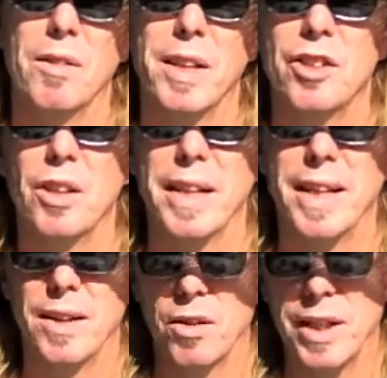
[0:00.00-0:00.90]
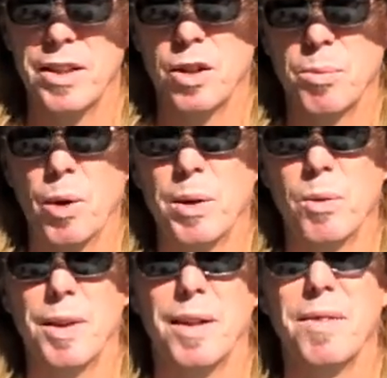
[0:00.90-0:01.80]
eventually they'll get to the point
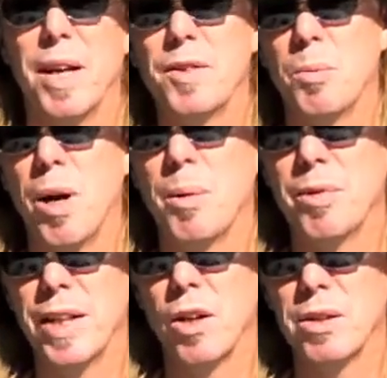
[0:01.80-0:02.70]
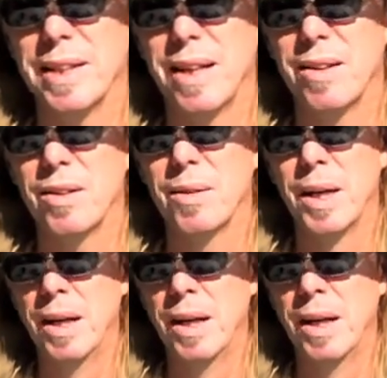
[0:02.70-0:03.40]
where they've left the property altogether.